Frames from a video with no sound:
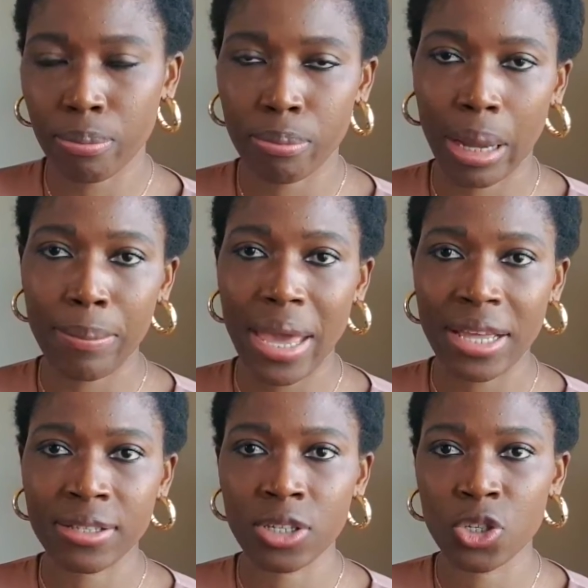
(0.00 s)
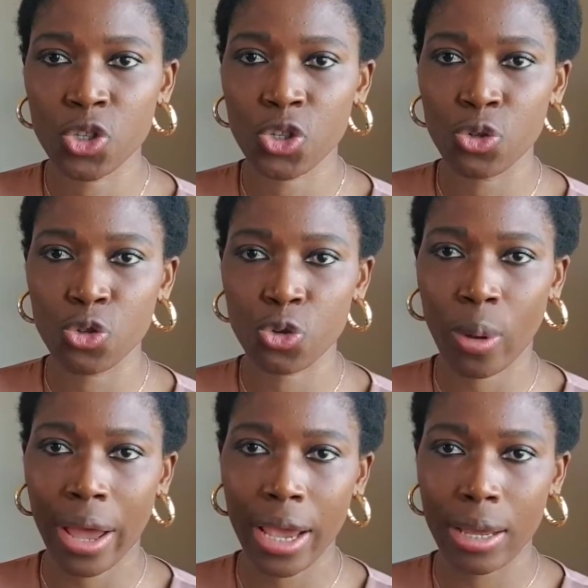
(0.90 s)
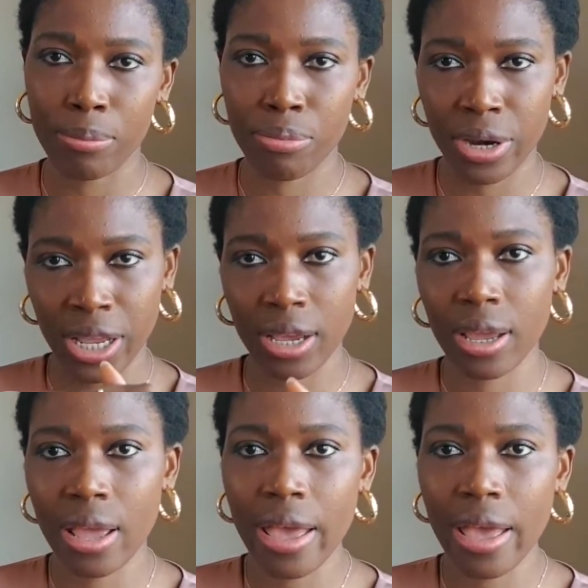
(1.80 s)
my meds to try and bring